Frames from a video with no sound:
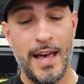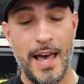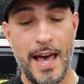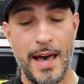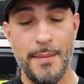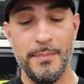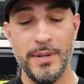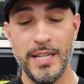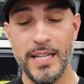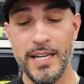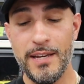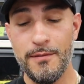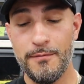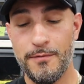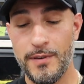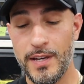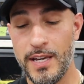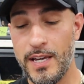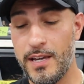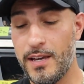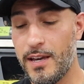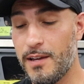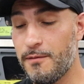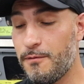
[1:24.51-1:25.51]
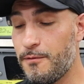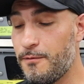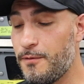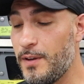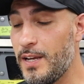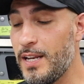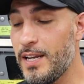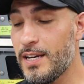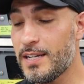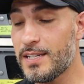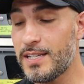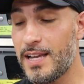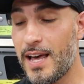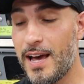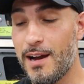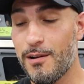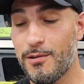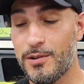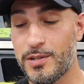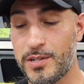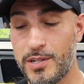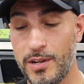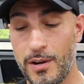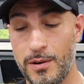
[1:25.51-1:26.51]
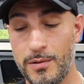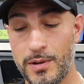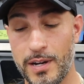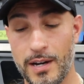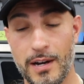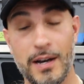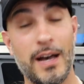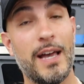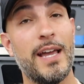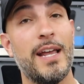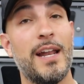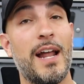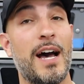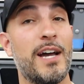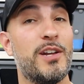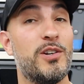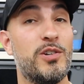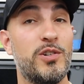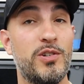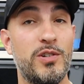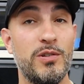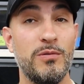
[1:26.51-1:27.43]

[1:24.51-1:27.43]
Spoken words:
Emely V in Phoenix, Arizona, and I